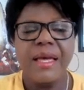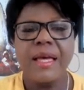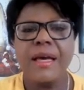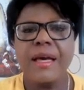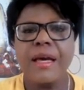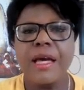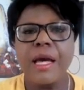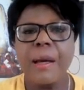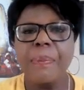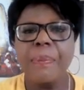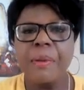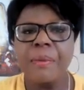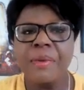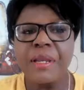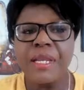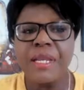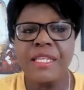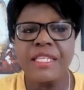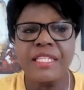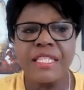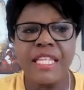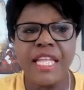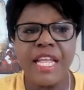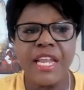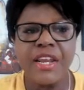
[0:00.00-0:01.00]
A couple
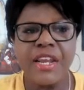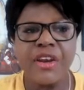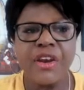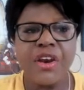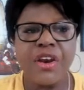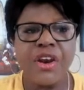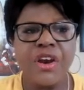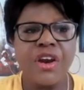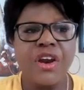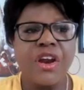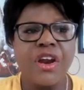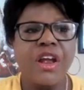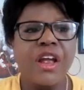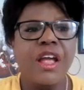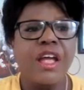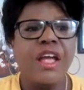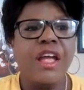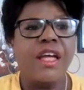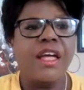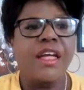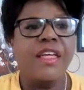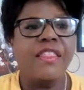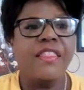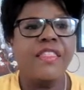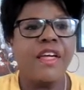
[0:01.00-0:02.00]
minutes later,
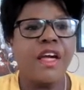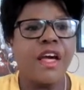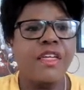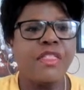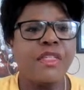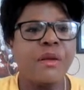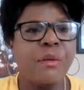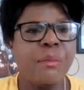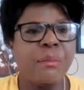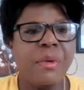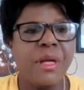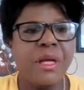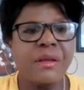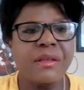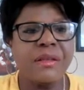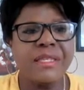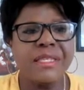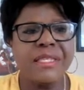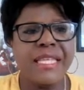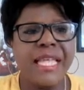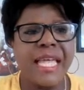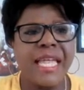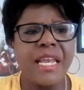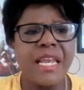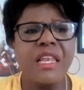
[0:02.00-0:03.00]
the other monk
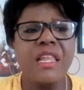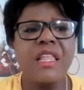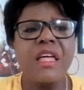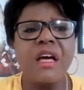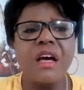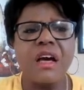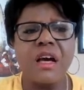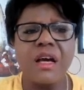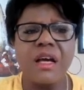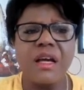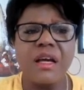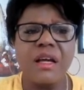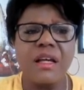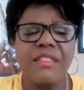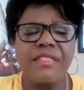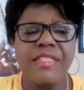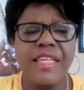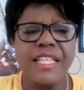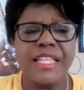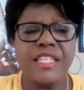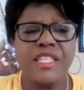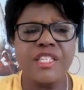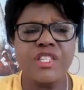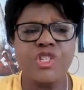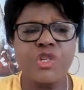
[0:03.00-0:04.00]
said, "Look,
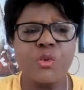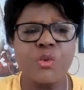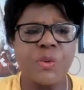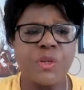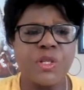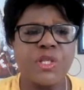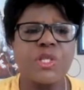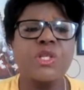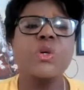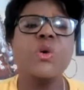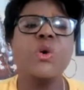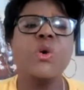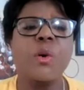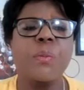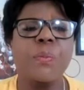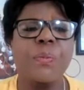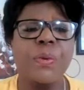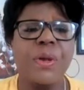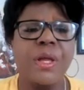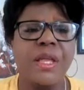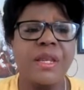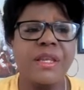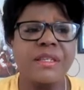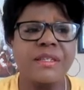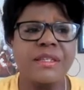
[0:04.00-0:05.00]
that stupid
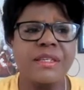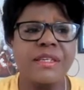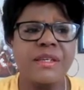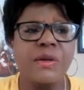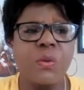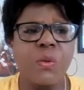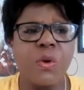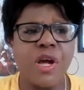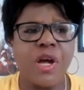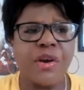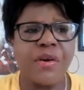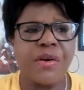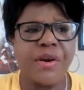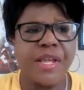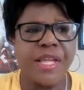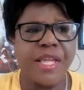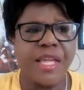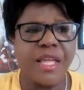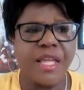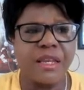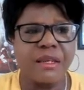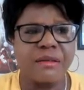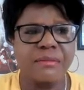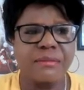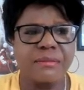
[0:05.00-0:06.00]
scorpion is in the water
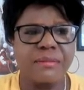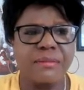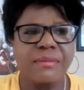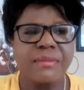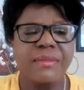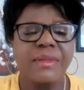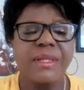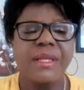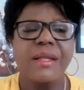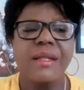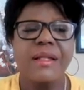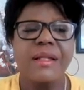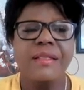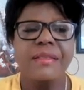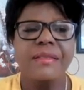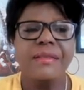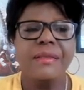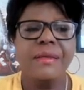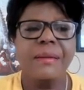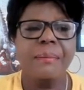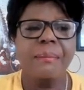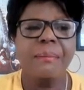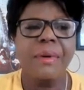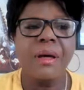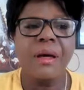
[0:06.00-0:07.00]
again."
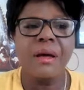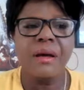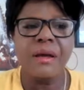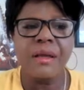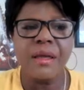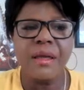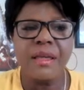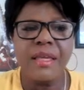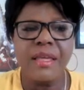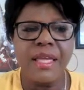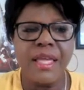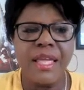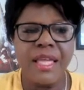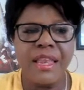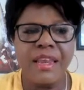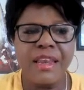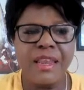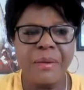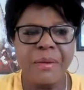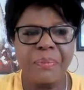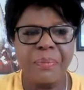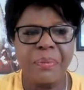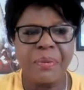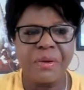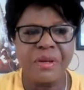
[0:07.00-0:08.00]
The monk
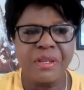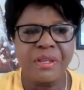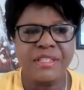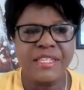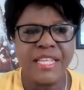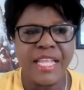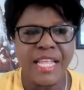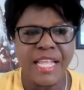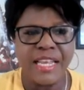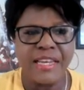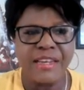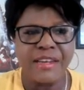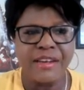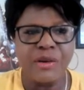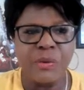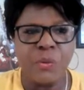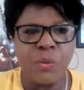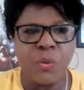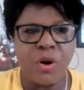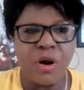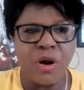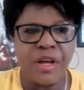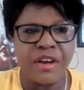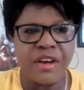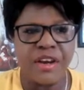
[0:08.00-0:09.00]
again put his hand in the
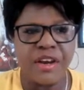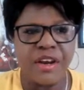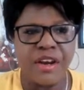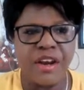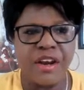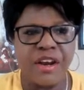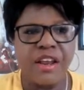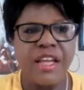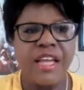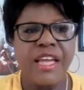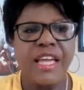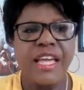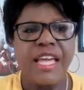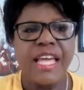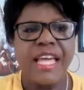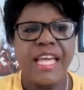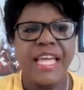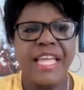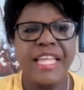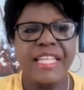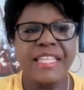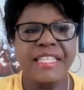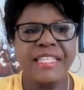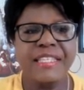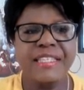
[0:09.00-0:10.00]
water
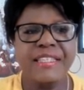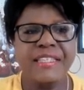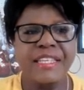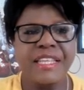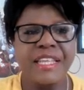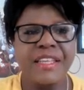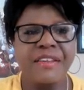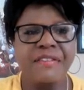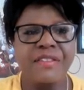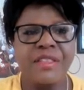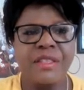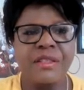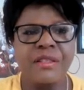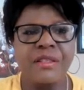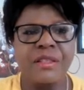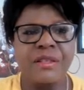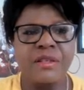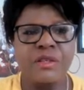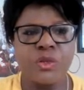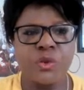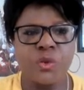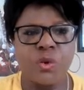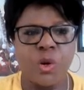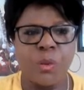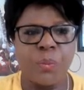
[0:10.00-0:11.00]
and saved the
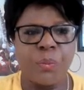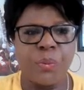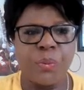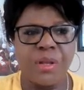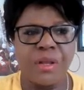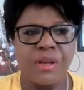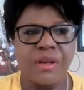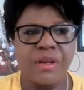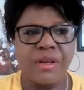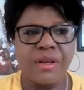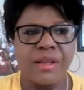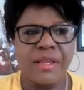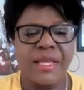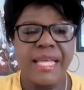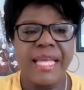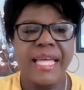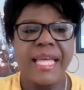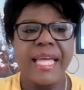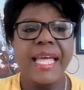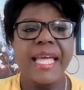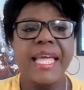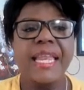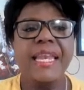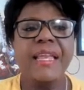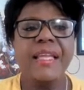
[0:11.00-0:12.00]
scorpion.
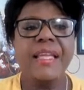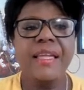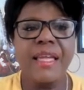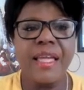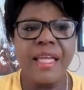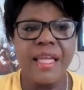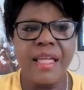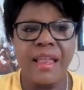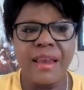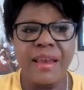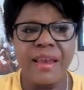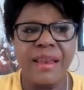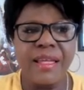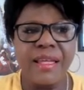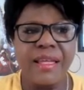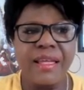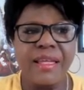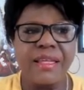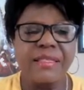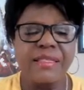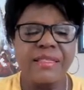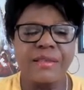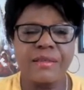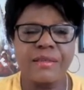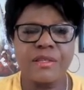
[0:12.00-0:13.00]
And again,
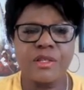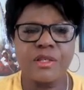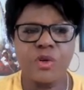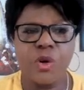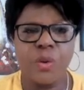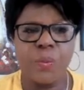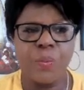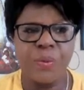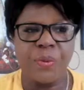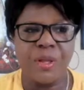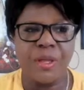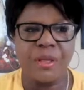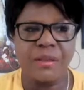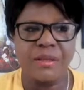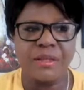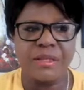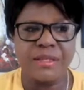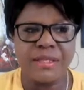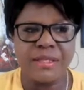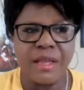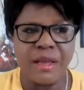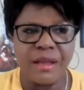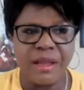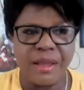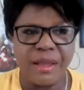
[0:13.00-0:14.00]
the scorpion
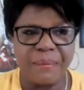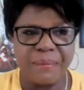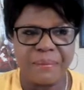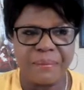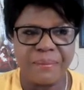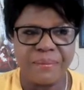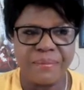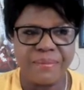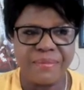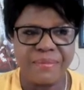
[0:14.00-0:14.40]
stung him.